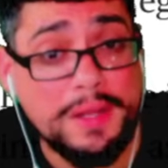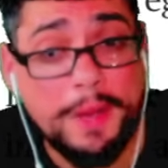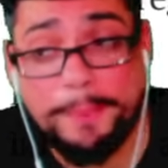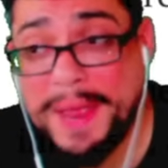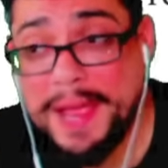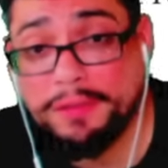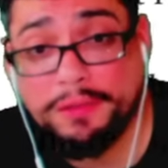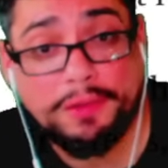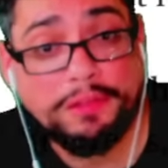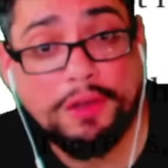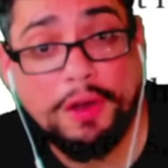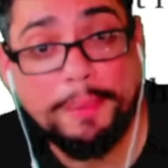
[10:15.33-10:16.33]
A pastor
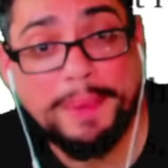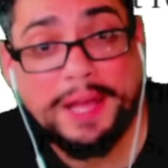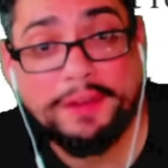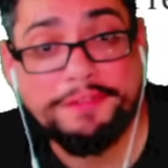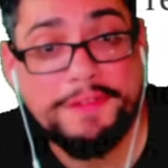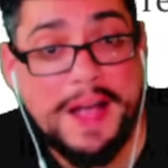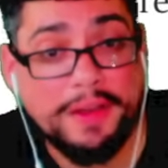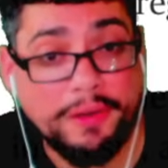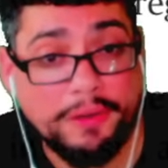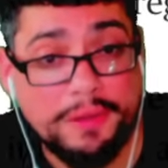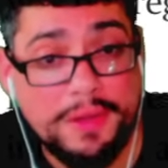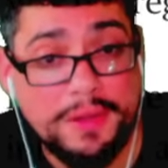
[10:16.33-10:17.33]
is called by the
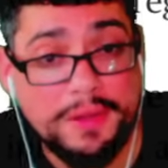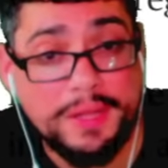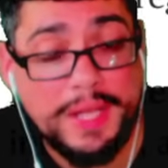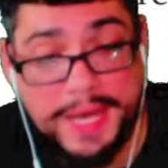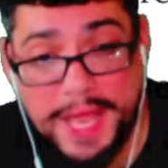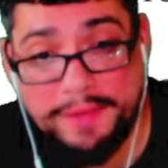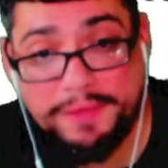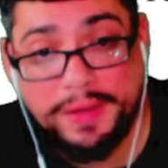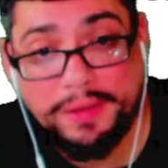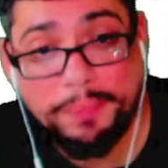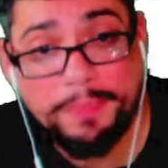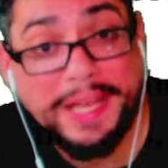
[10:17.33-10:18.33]
Father in
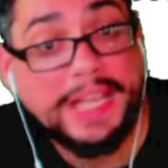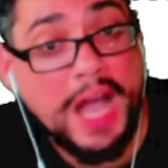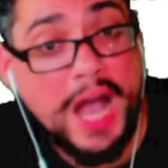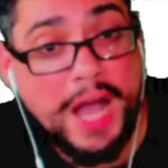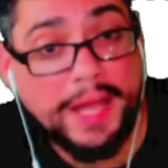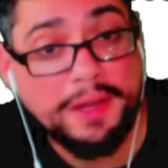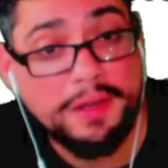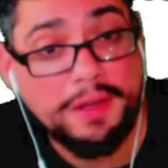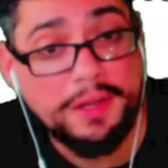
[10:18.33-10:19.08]
heaven, by God.